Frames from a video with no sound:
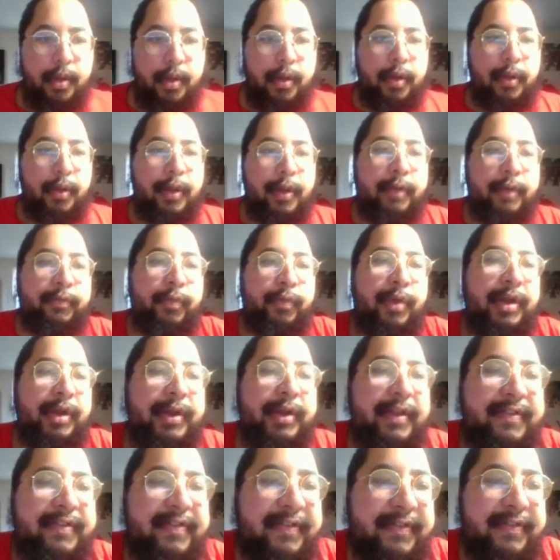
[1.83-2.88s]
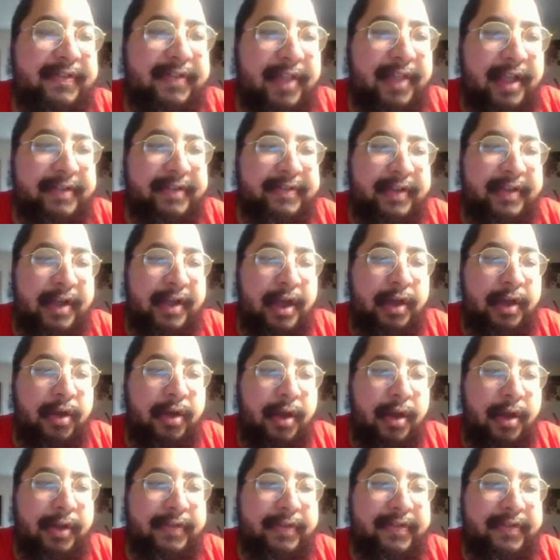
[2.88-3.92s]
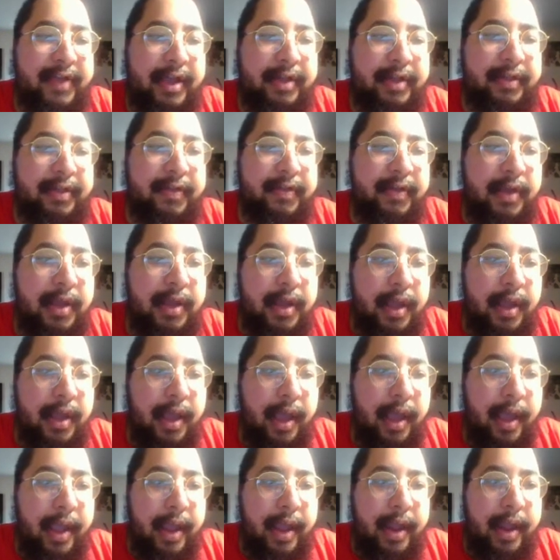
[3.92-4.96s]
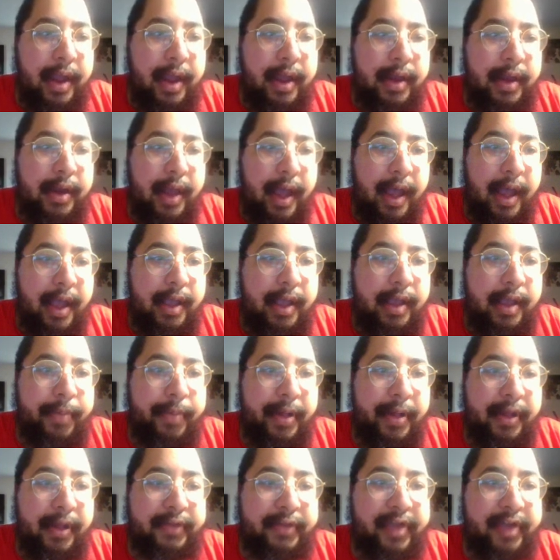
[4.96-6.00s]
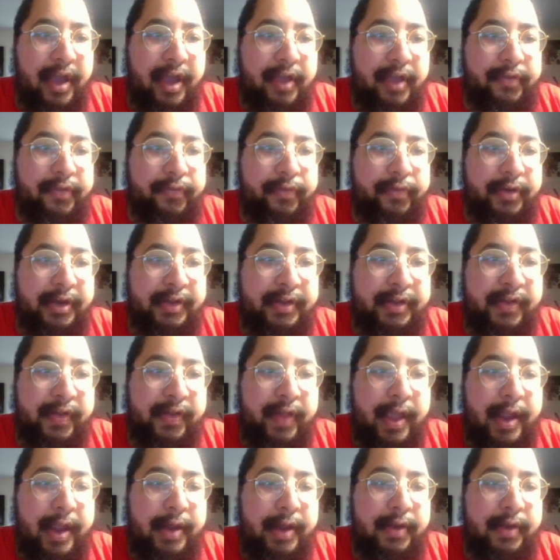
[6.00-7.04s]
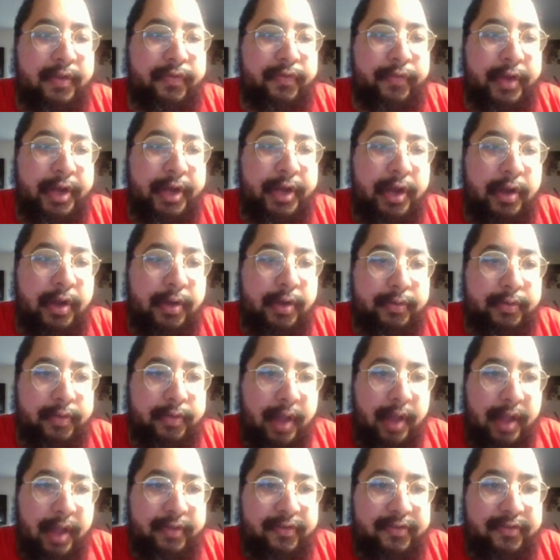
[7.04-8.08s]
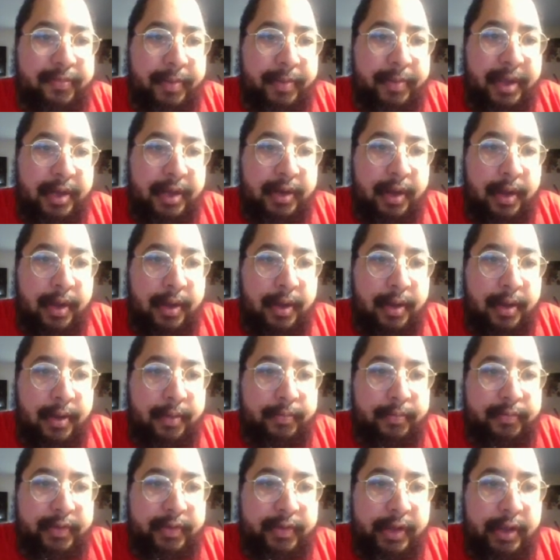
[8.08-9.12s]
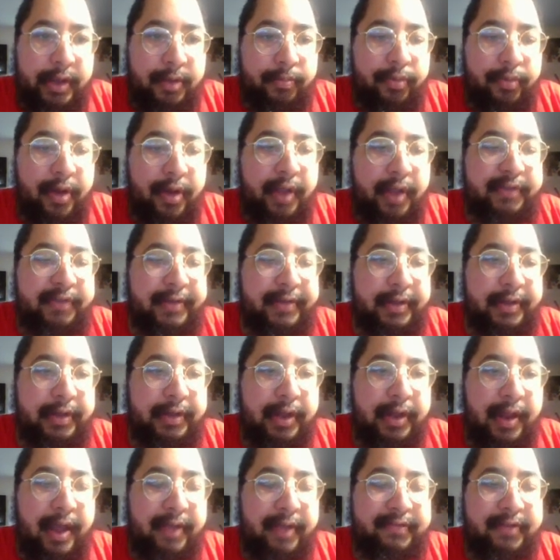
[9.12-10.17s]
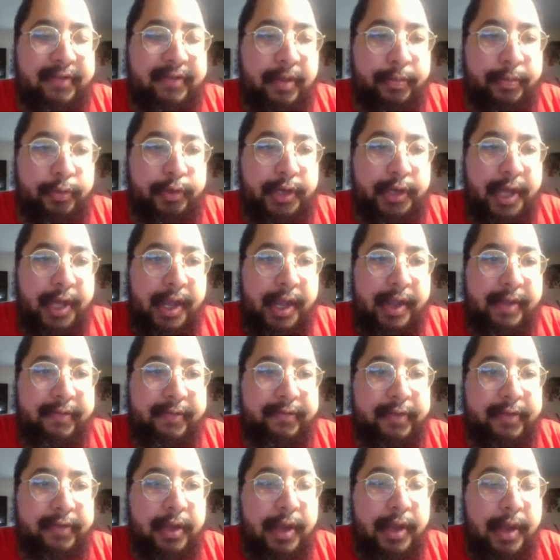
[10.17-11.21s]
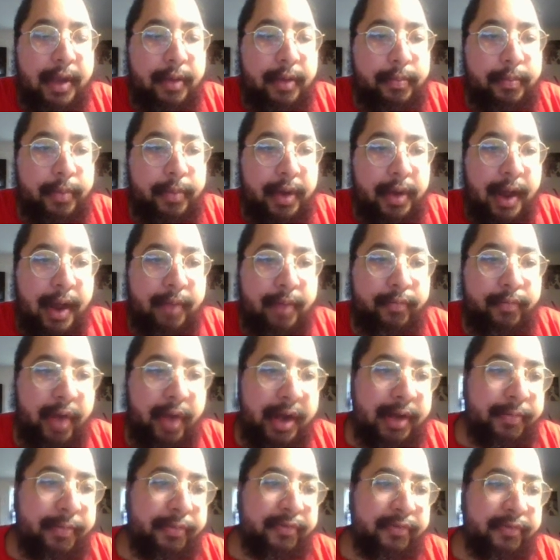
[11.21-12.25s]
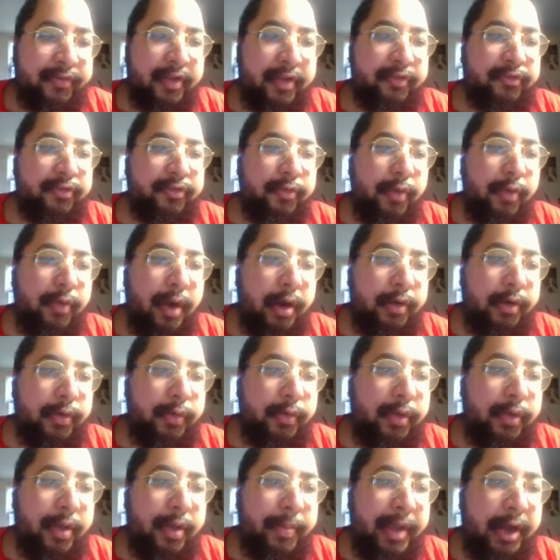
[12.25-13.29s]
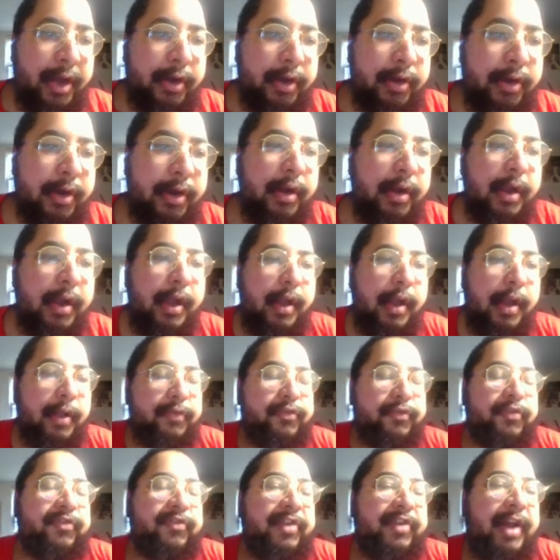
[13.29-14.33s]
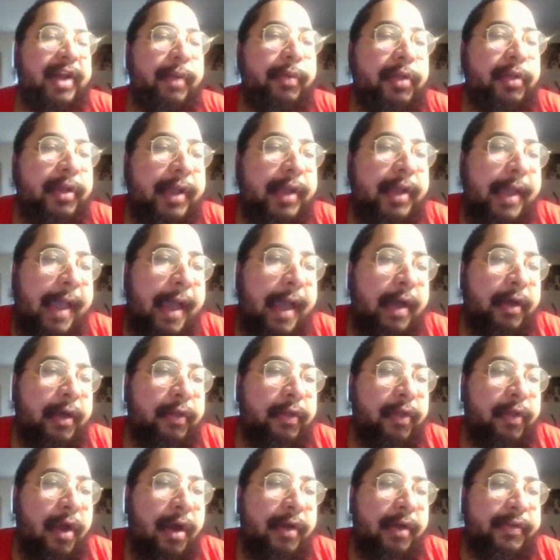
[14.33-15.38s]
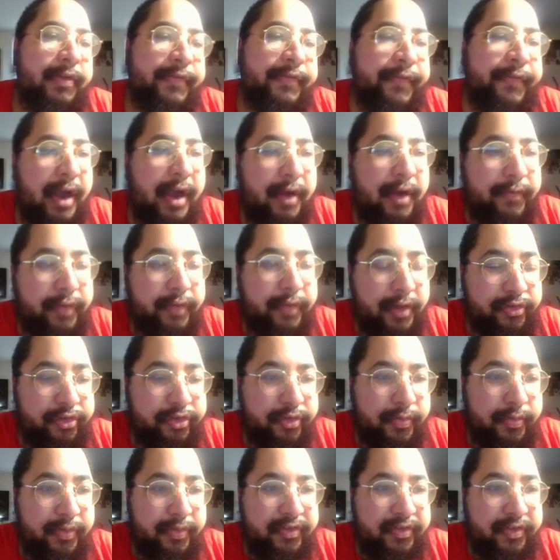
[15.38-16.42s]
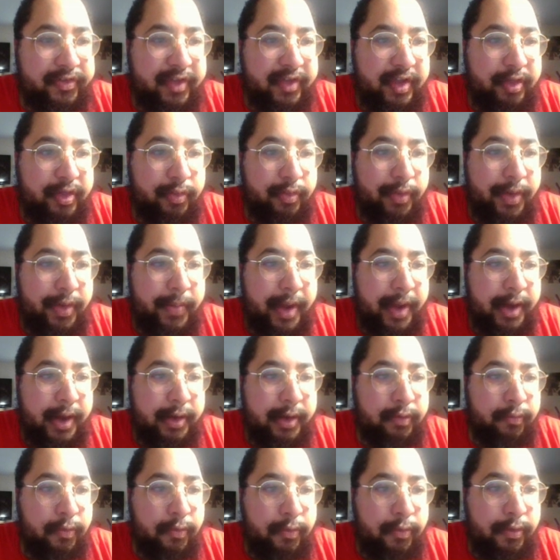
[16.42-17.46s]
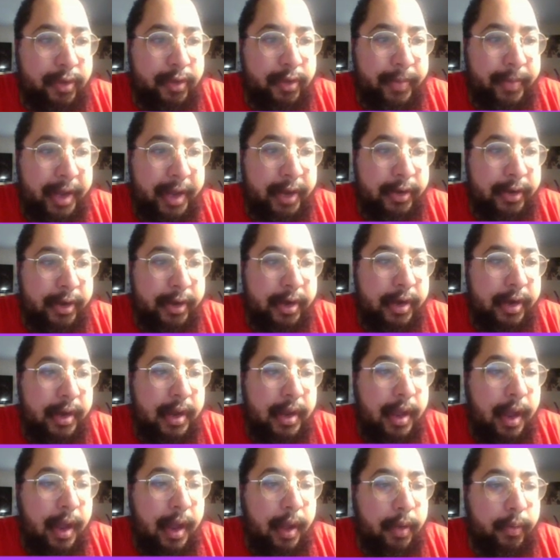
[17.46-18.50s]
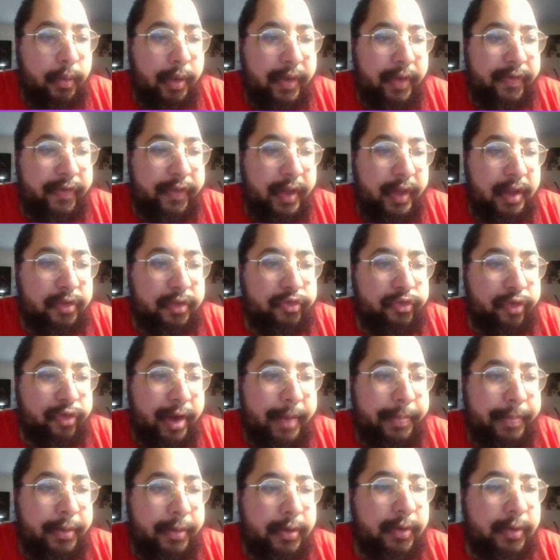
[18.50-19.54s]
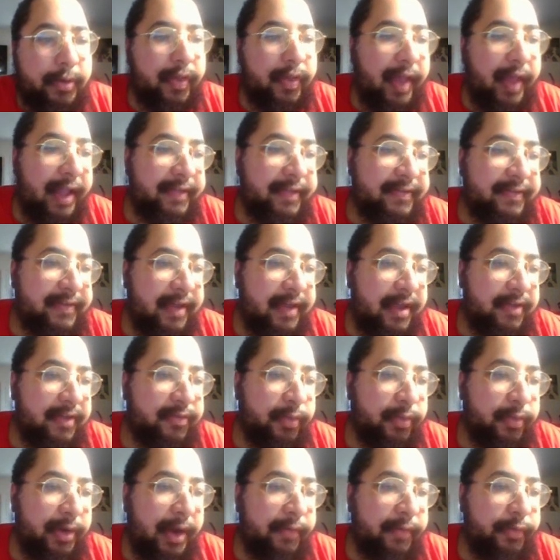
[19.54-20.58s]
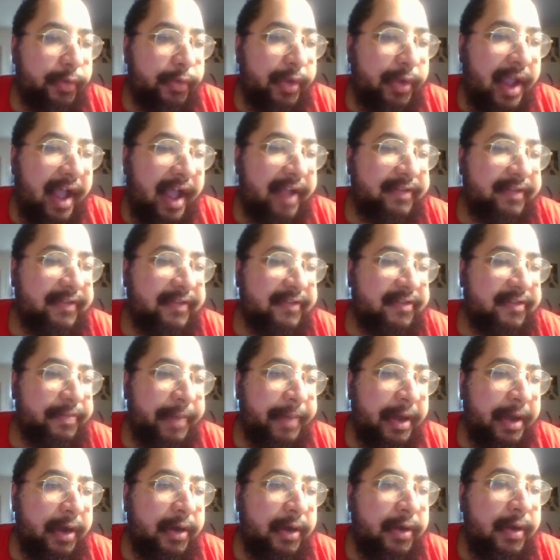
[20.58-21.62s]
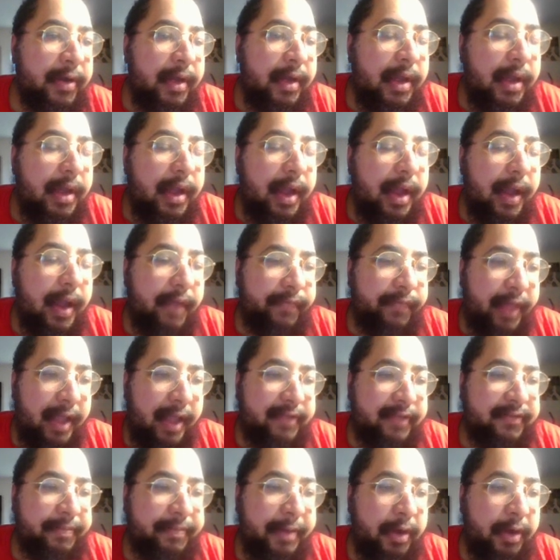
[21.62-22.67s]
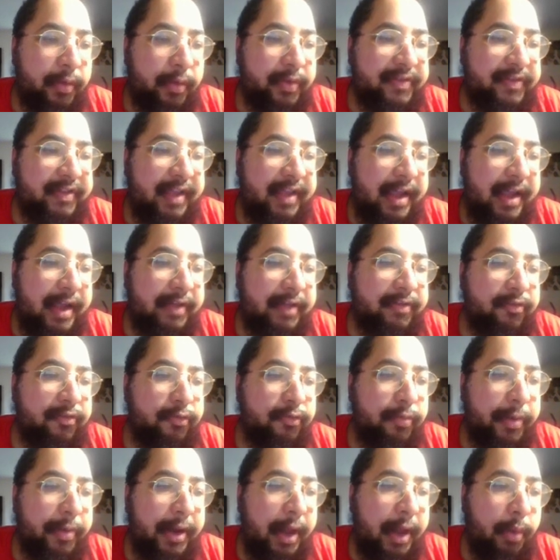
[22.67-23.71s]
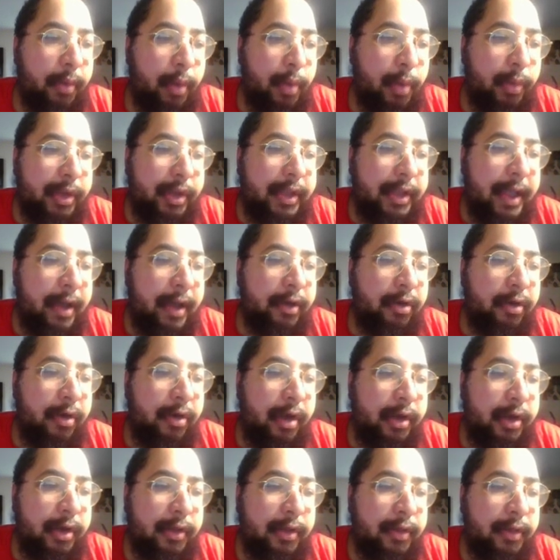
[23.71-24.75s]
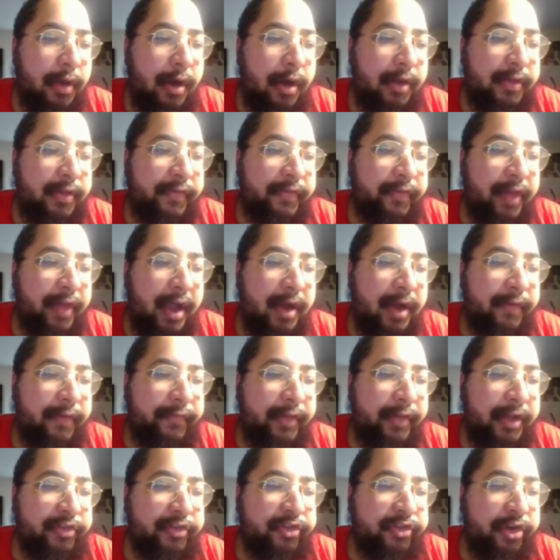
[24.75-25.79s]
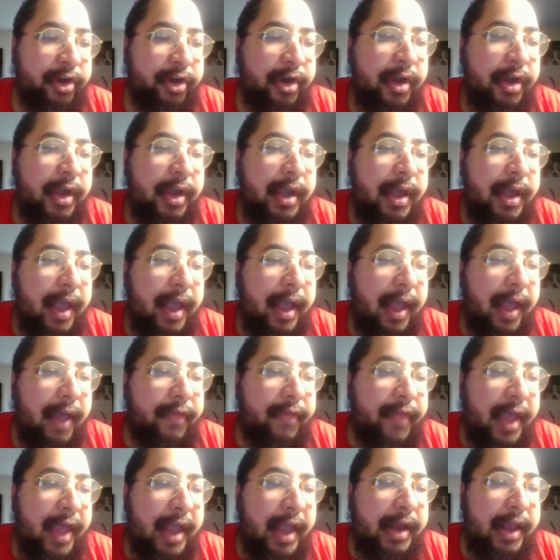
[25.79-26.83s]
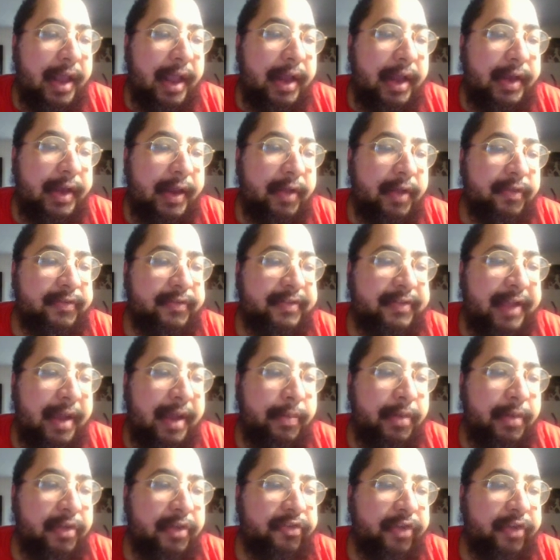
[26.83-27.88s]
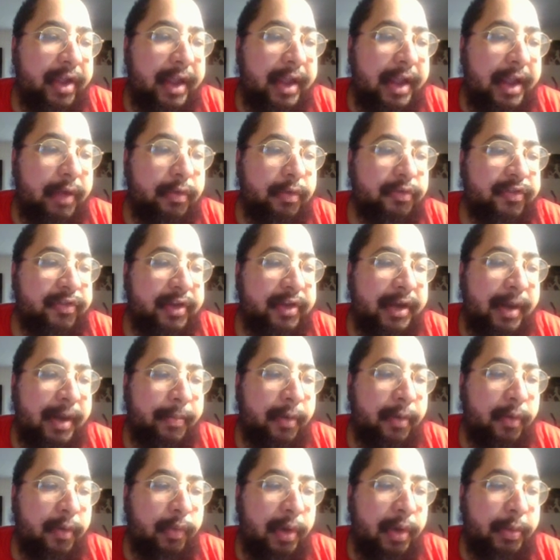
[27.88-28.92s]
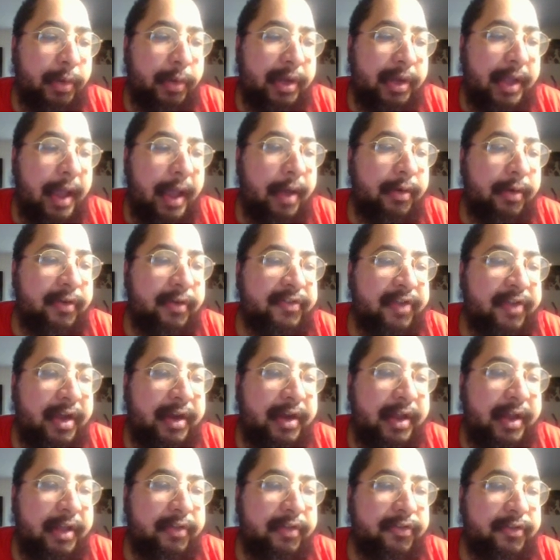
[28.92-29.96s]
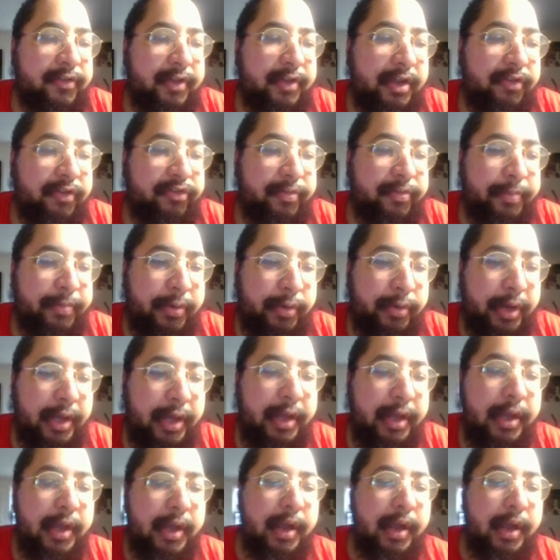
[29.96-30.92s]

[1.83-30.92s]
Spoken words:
Hello everyone, this is Lexicon Architect, and I apologize for the delay in this video. I've just been decompressing the last couple of days, but I'm ready to present to you our new commander. So today we're looking at Hallar the Firefletcher, which is a 3-mana Gruul commander with Trample that says whenever you cast a spell, if that spell was kicked, you put a 1/1 counter on Hallar the Firefletcher, and then it deals damage equal to the number of 1/1 counters on it to each opponent.